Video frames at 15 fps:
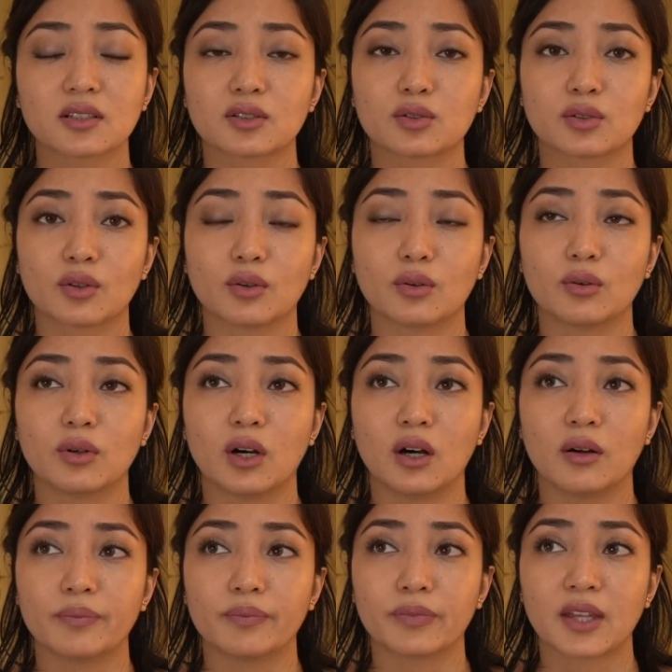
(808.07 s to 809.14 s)
So
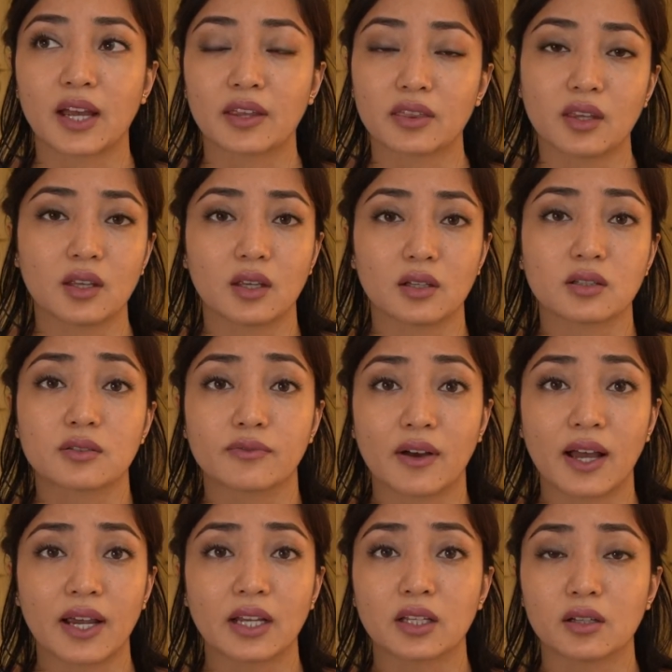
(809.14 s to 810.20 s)
I think it's
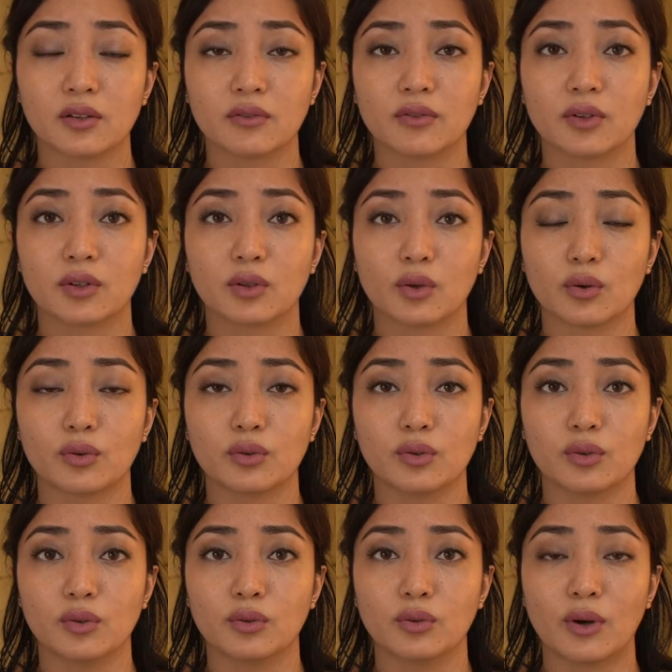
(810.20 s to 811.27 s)
fine. Even though
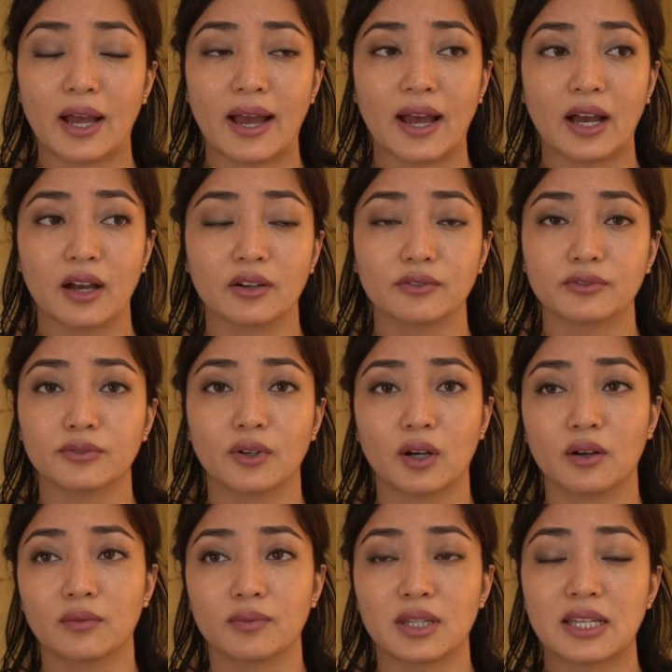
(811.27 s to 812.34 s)
you have
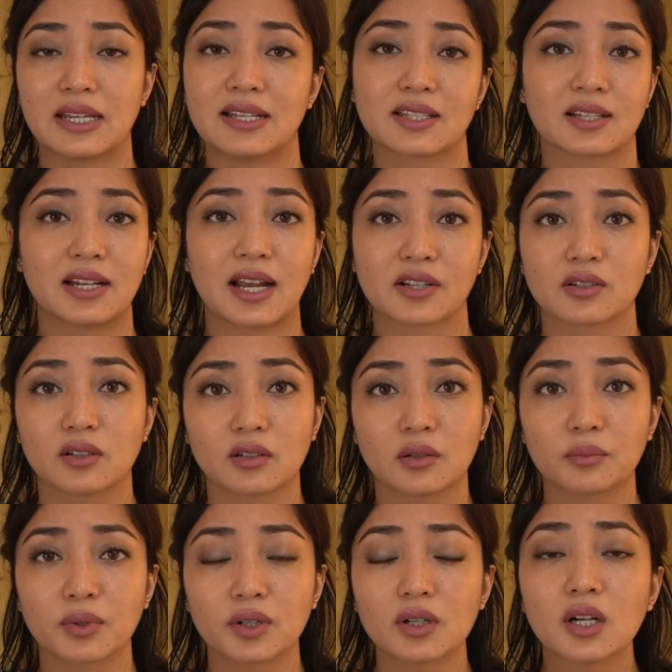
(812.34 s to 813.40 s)
the international
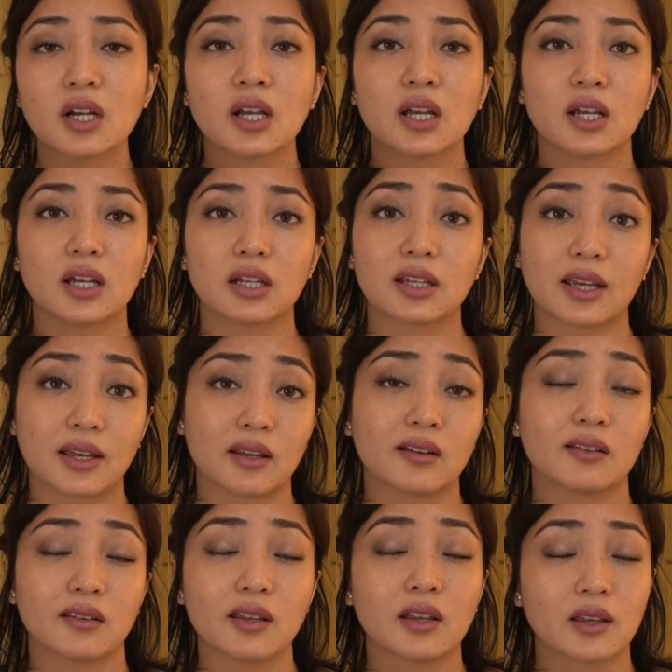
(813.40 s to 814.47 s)
number, they
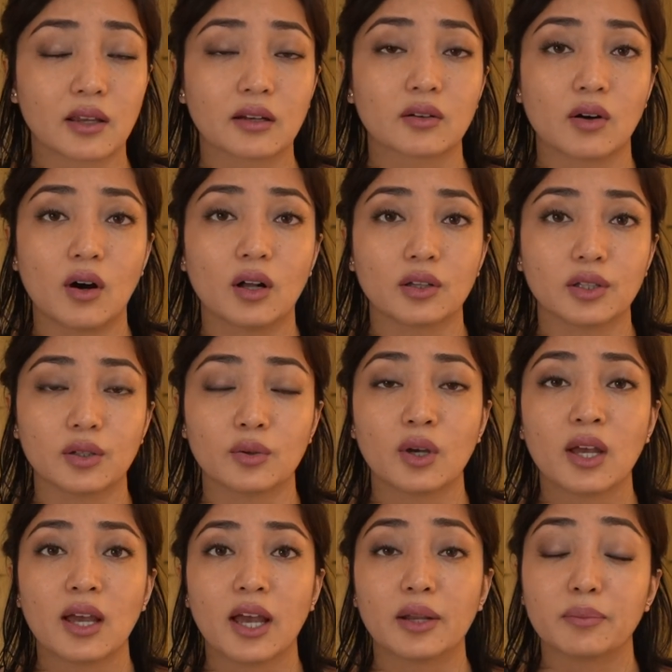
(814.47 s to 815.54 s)
can call you,
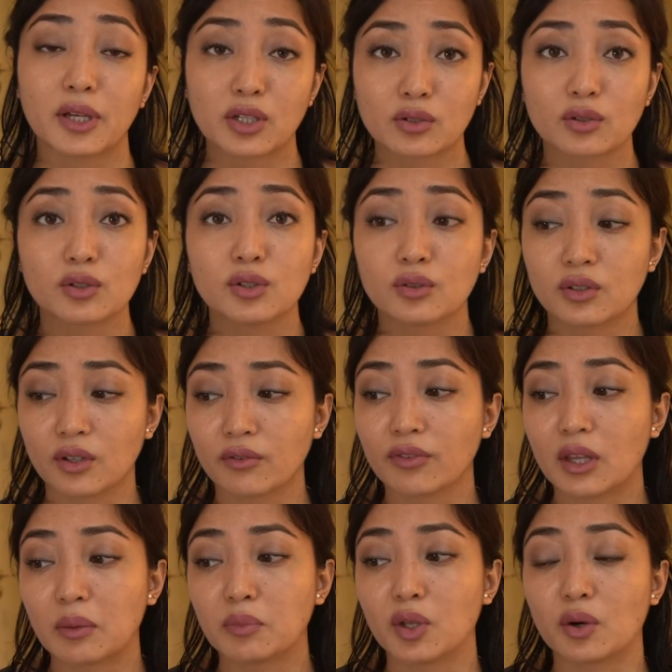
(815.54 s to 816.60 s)
and make sure you give
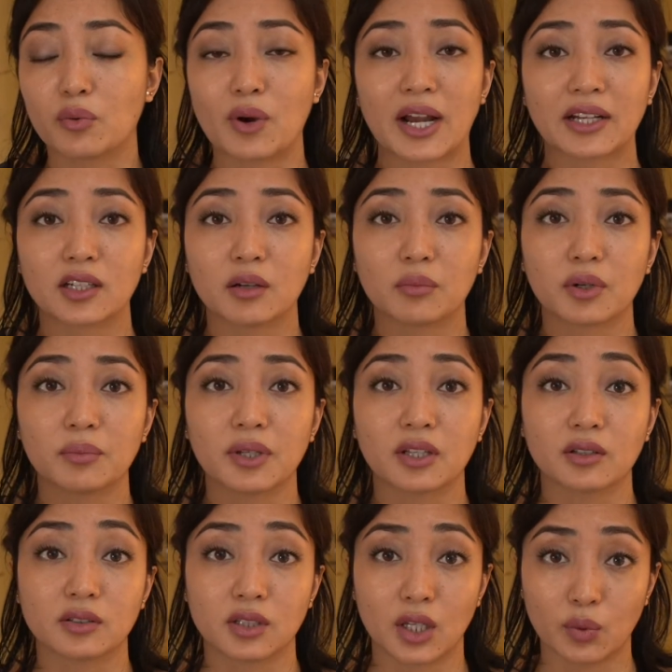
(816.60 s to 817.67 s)
them the right number,
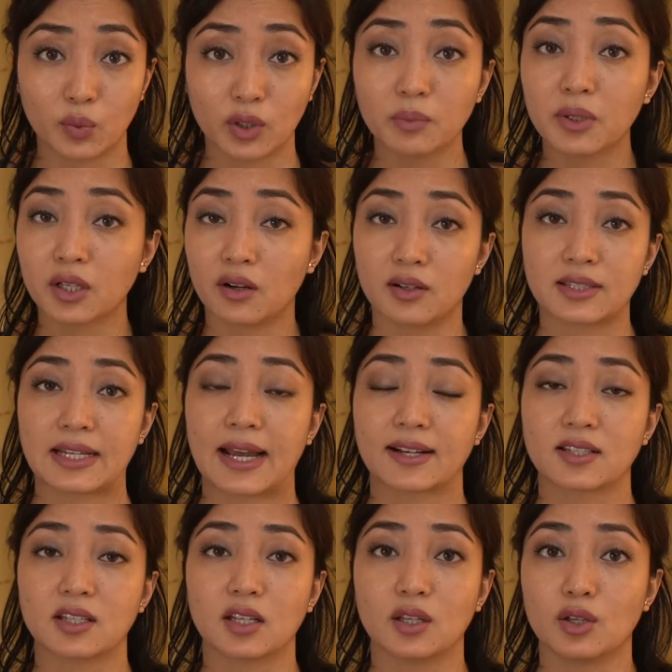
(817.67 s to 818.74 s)
because they will be
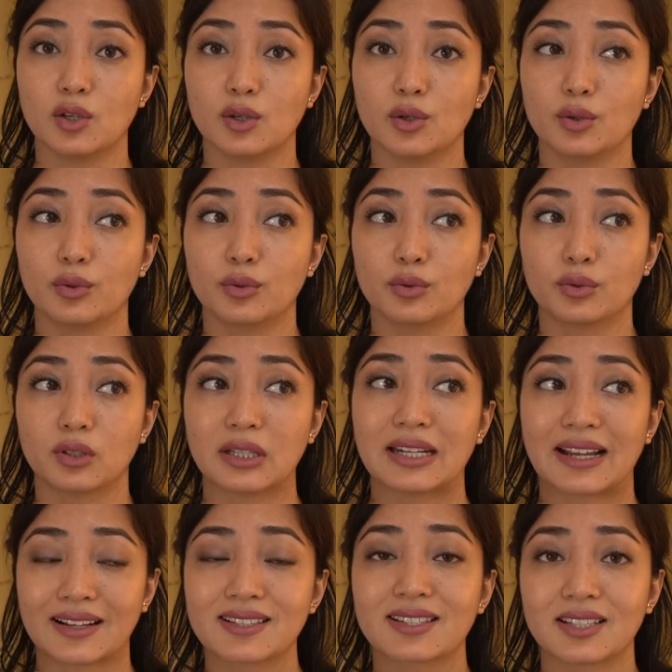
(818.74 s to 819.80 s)
contacting you the
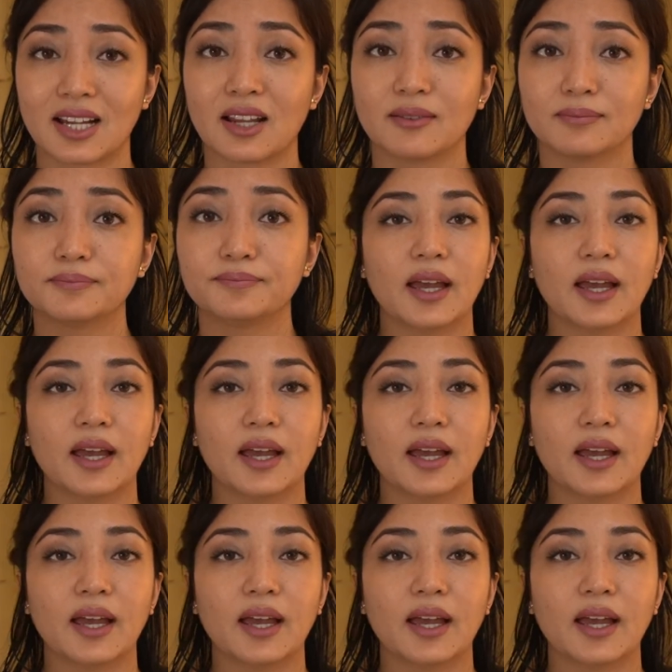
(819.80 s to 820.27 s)
next day.